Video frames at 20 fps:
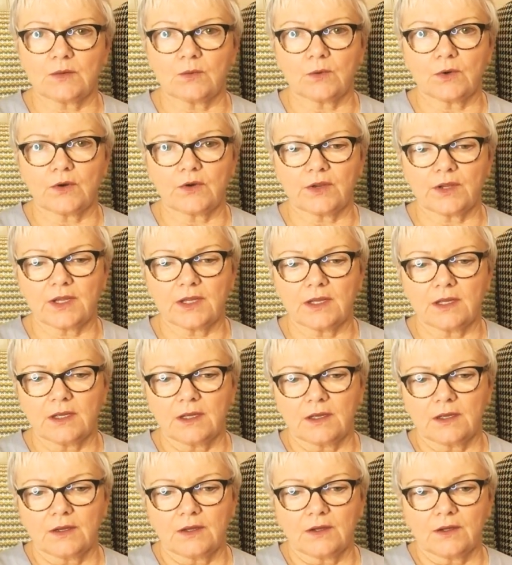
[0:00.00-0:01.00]
worry,
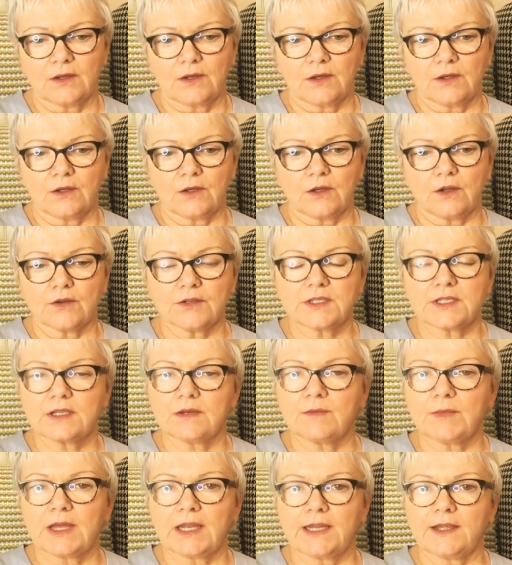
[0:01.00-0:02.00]
loss
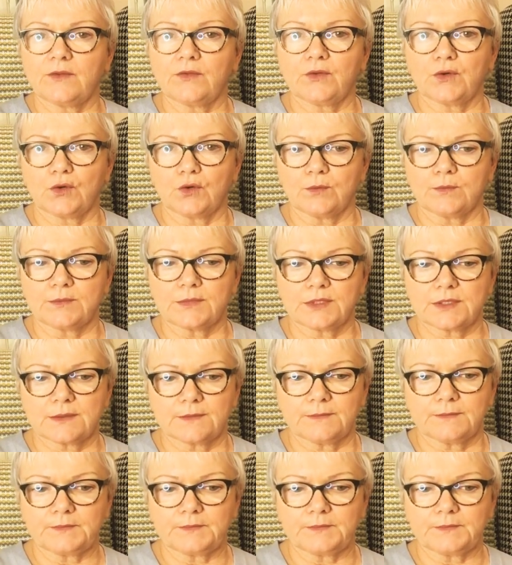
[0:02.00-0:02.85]
in many forms,